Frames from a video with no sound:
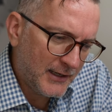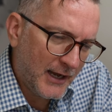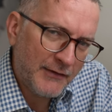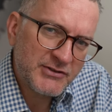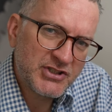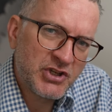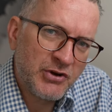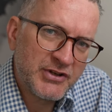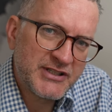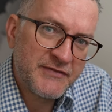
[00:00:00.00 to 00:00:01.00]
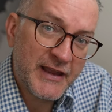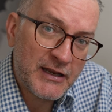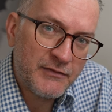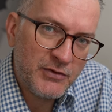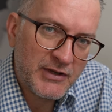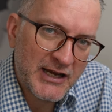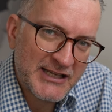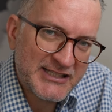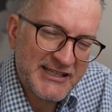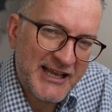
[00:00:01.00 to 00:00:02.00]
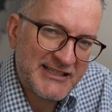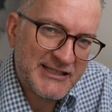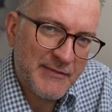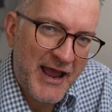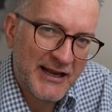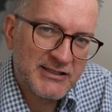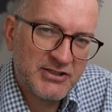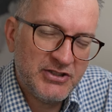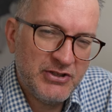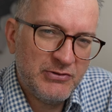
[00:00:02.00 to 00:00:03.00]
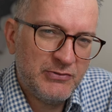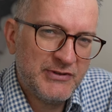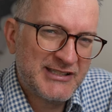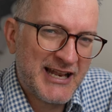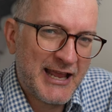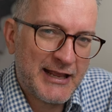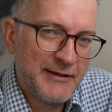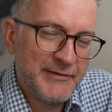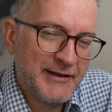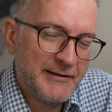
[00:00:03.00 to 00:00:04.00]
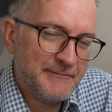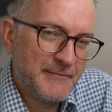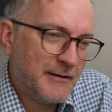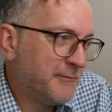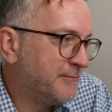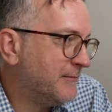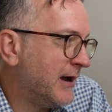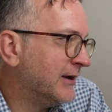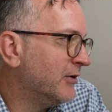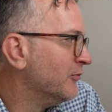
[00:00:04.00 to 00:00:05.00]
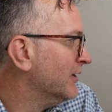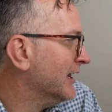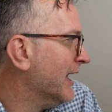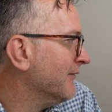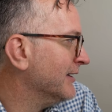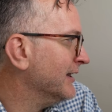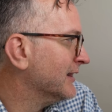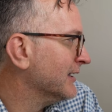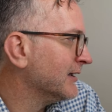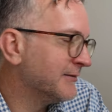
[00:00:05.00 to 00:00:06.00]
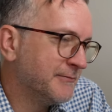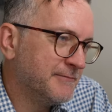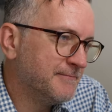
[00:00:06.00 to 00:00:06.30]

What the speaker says: I was just curious if any of you guys has had some hacks to deal with Slack. I mean, I don't really have anything.